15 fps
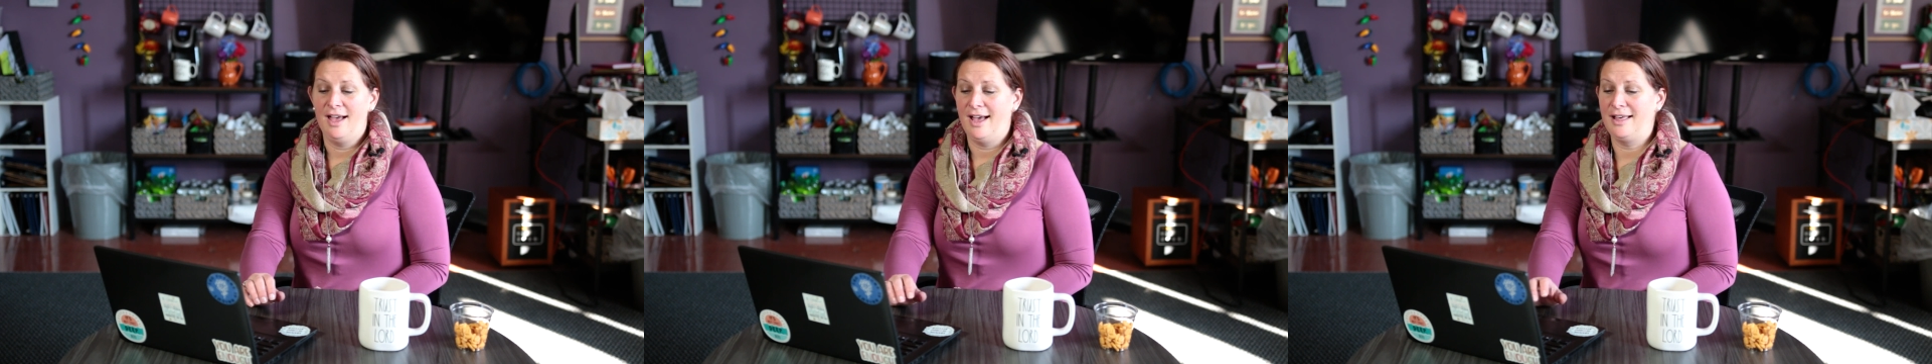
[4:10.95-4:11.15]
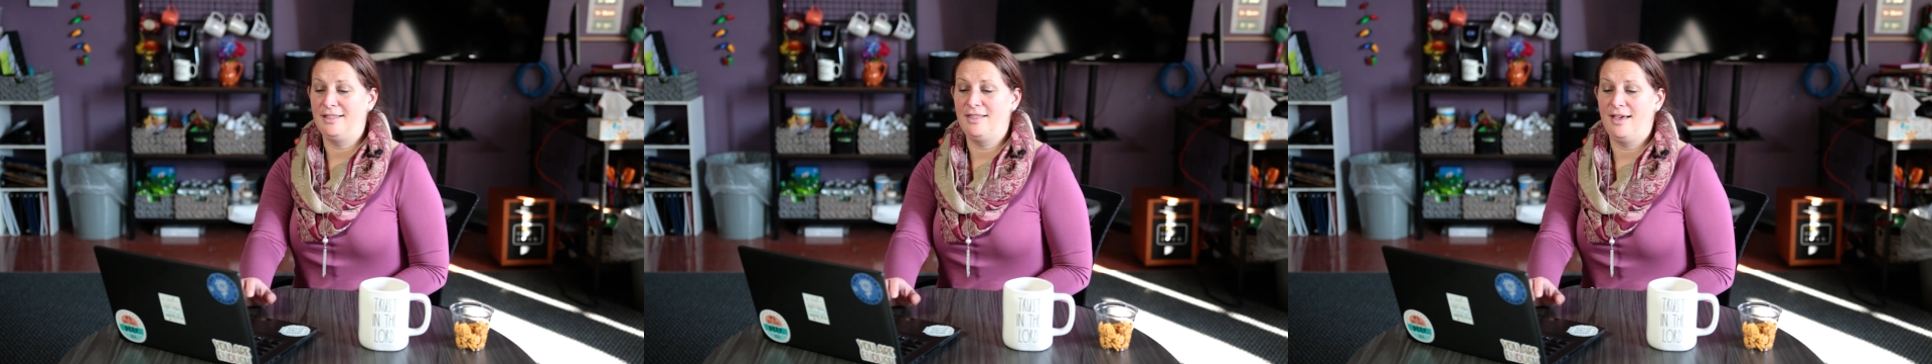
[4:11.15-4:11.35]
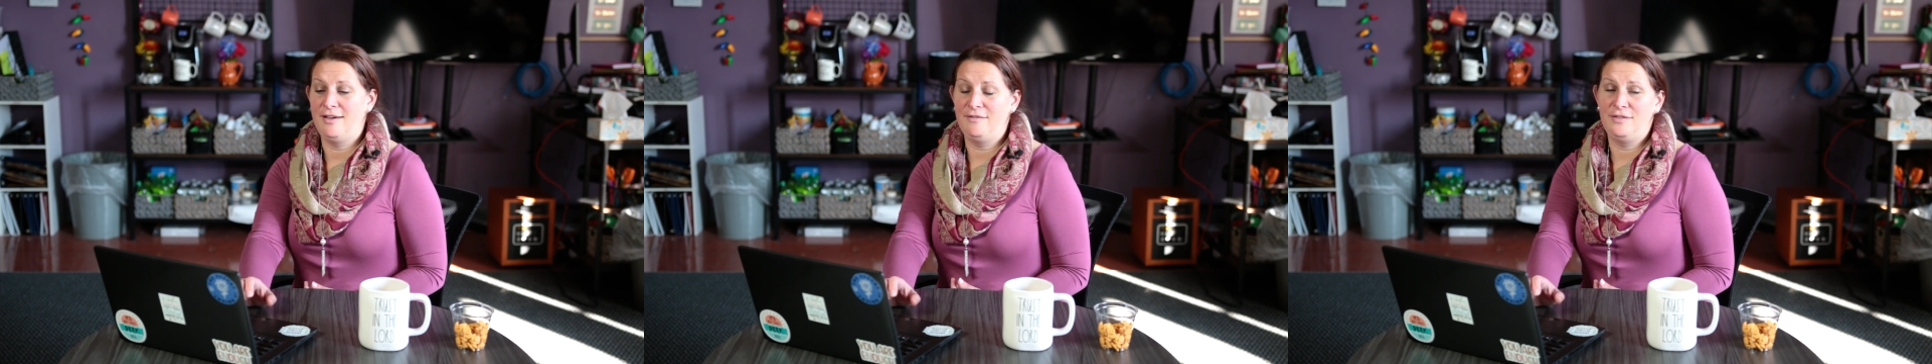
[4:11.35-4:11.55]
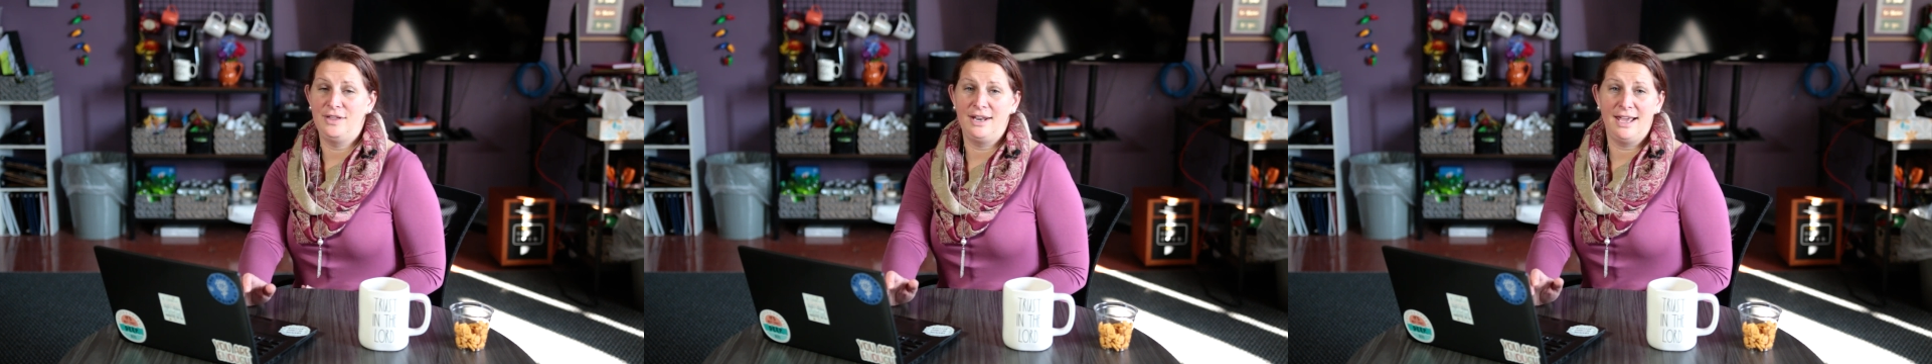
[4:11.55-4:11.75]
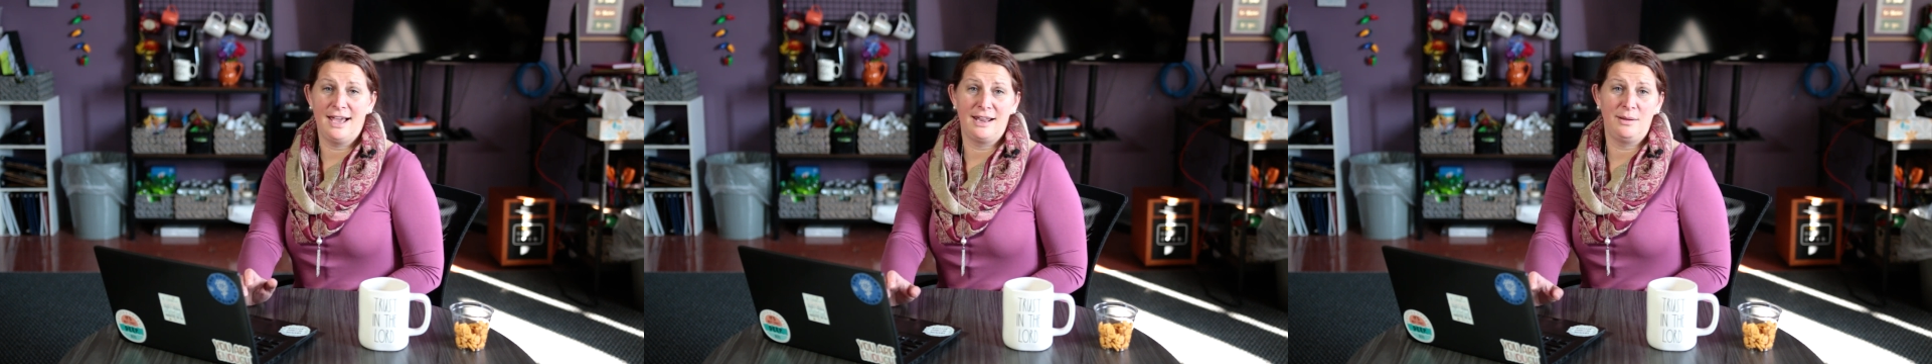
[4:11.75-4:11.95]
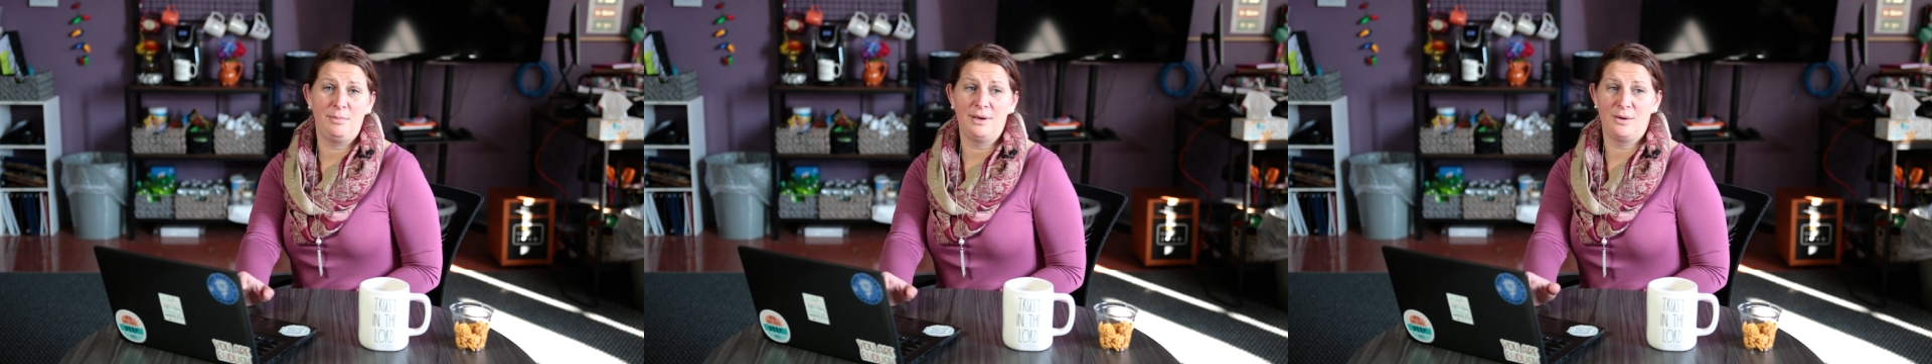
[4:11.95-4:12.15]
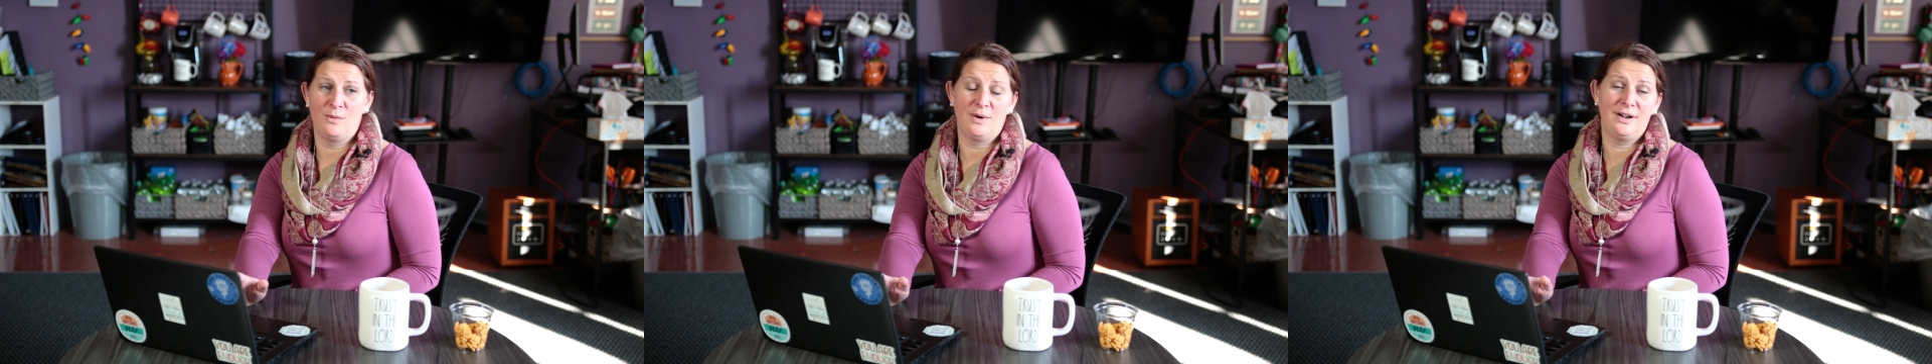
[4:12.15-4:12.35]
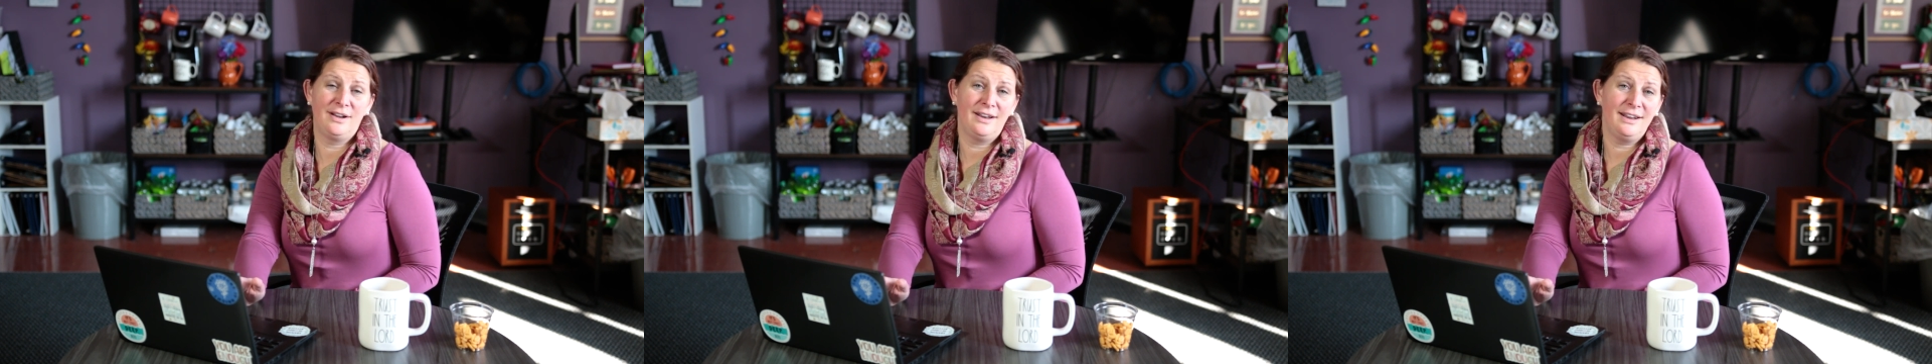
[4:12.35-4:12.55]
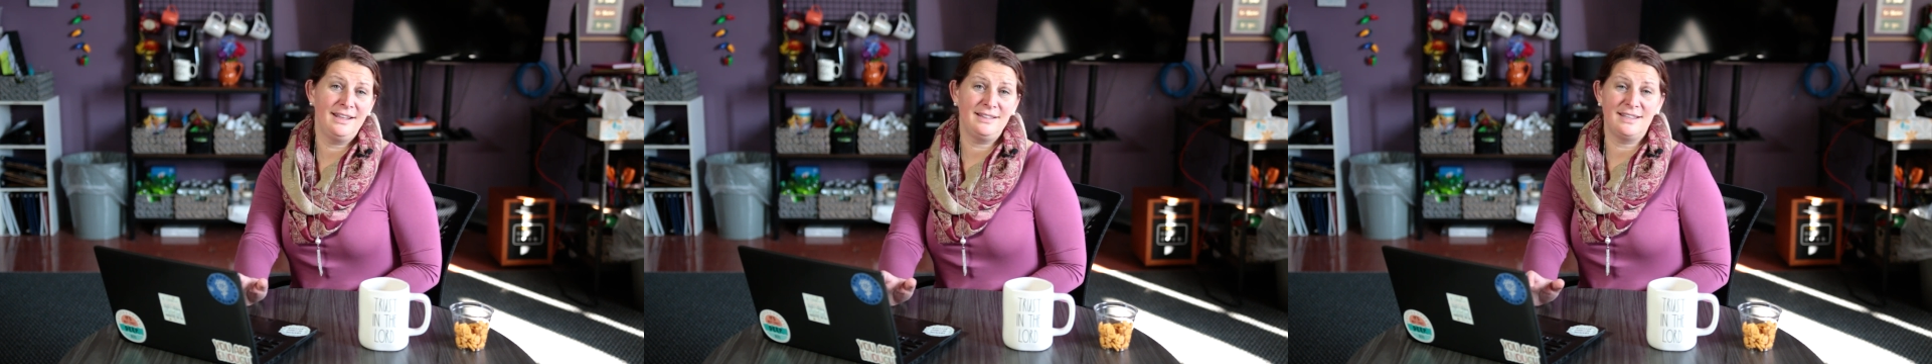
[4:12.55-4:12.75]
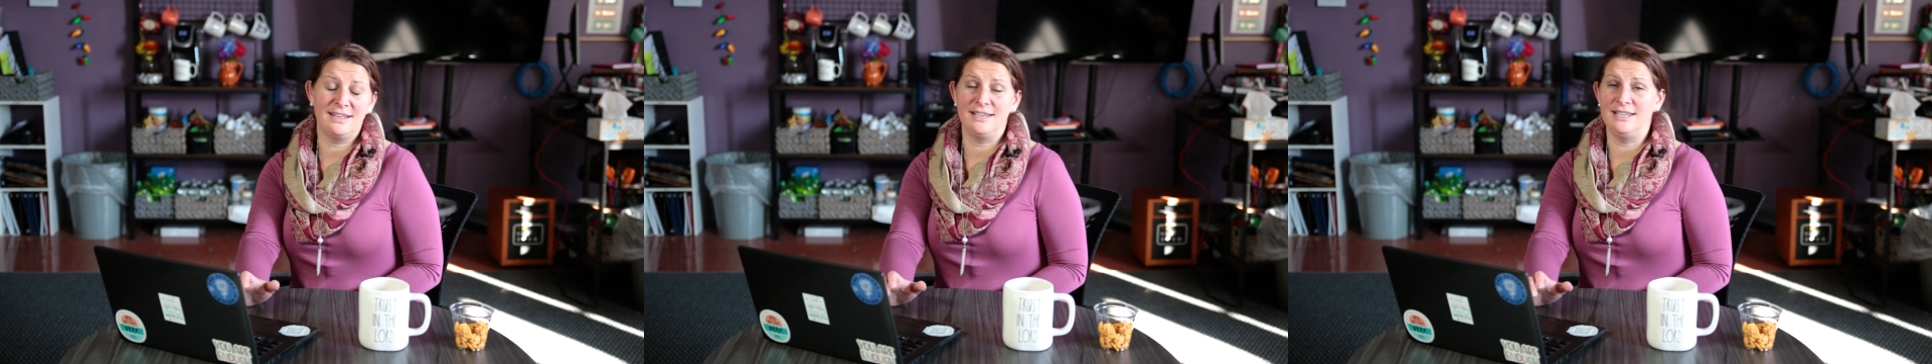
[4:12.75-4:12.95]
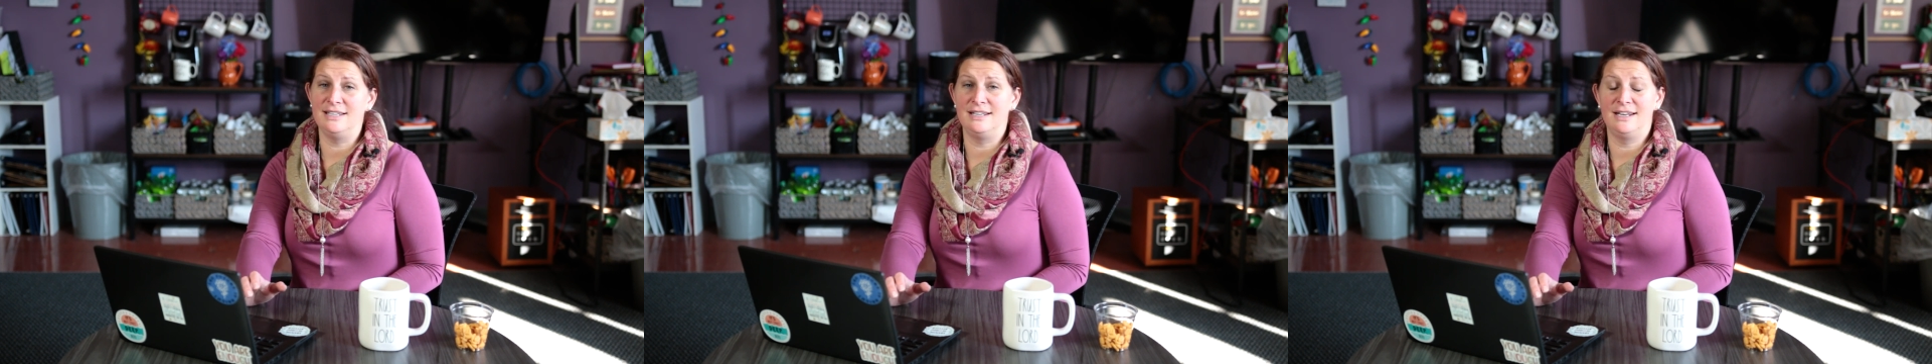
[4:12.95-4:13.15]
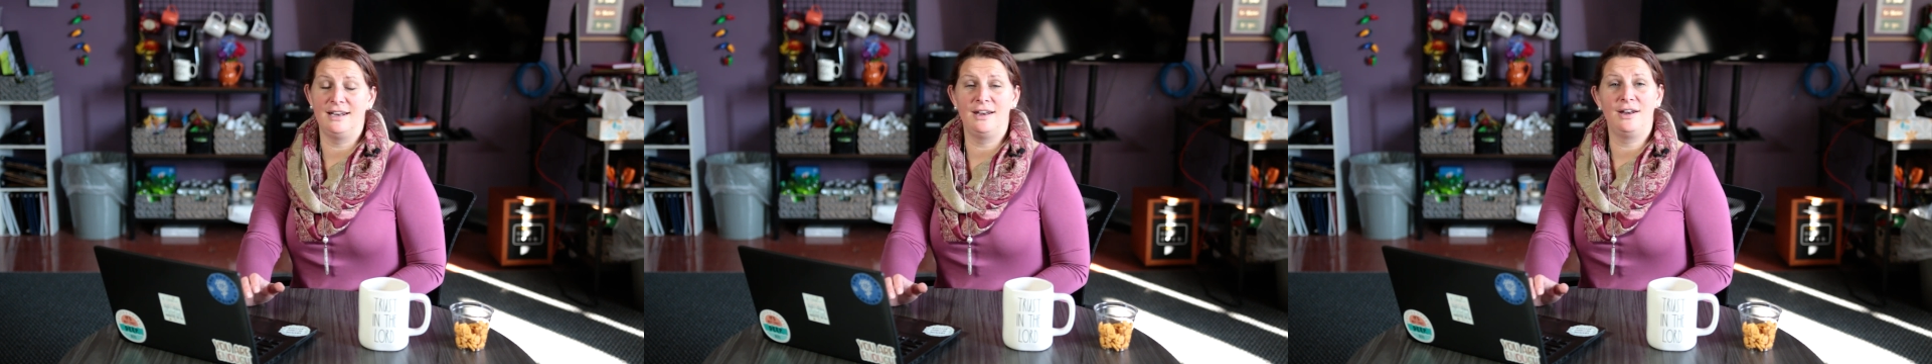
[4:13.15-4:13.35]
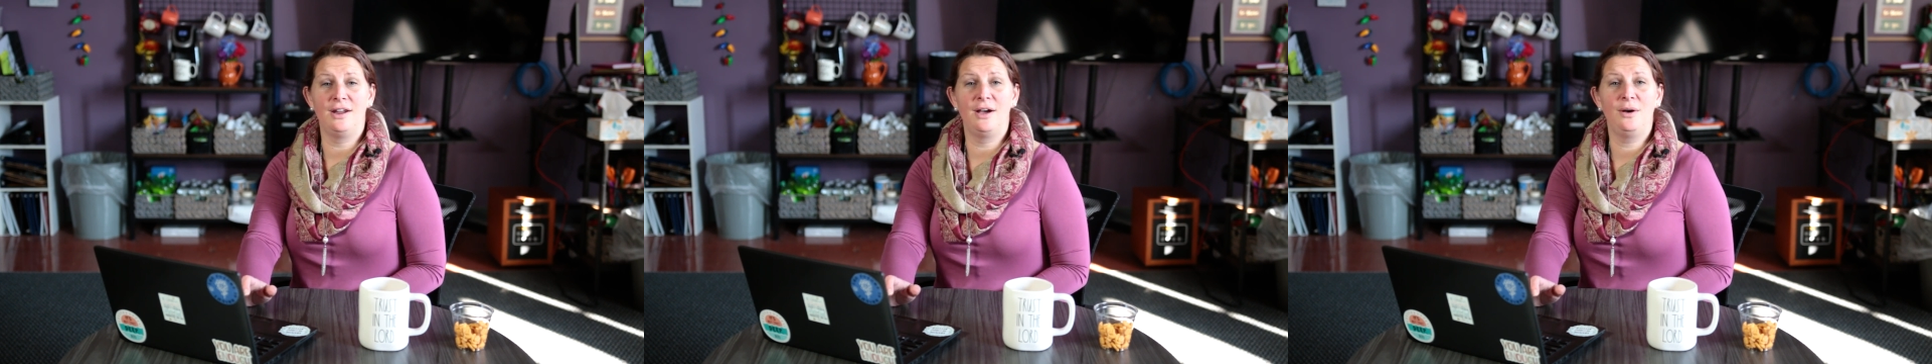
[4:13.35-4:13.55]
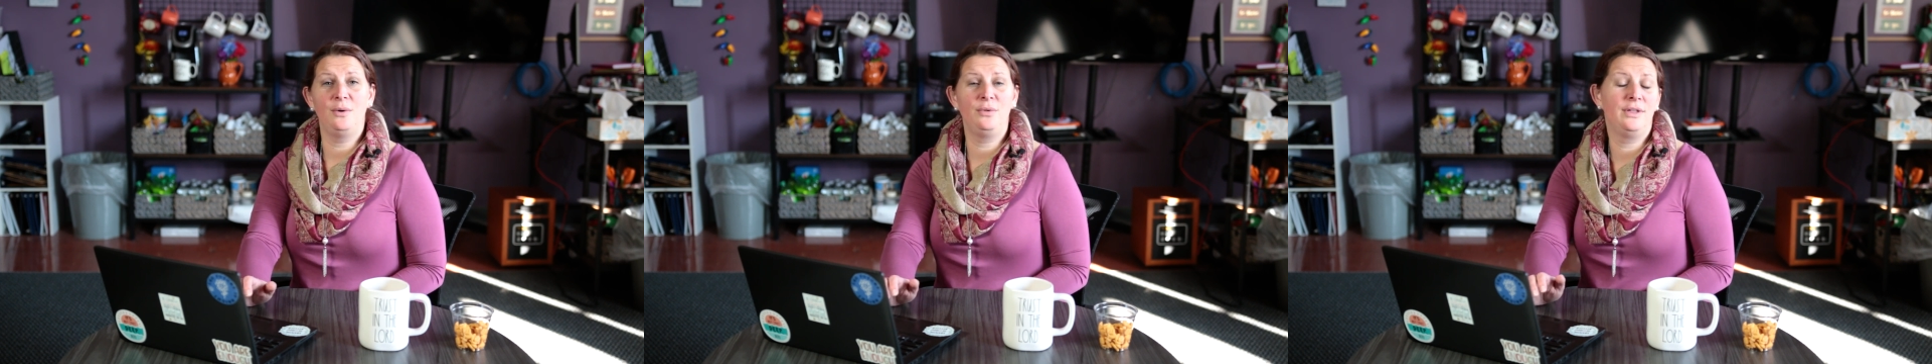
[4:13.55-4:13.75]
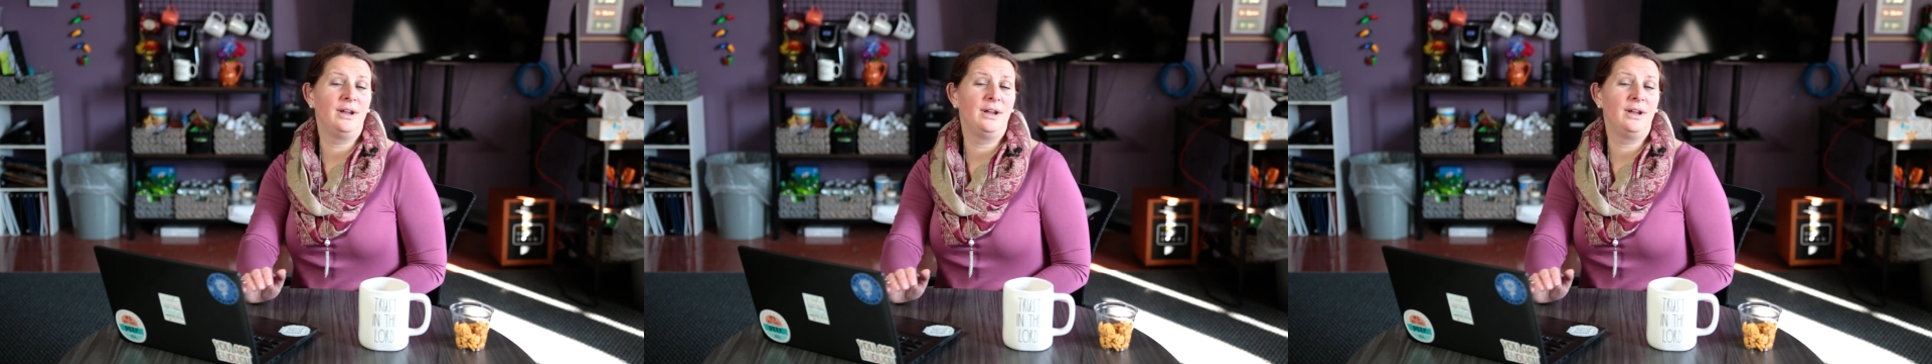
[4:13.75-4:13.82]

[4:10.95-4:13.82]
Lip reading: I love that it had a big word in it that he didn't know,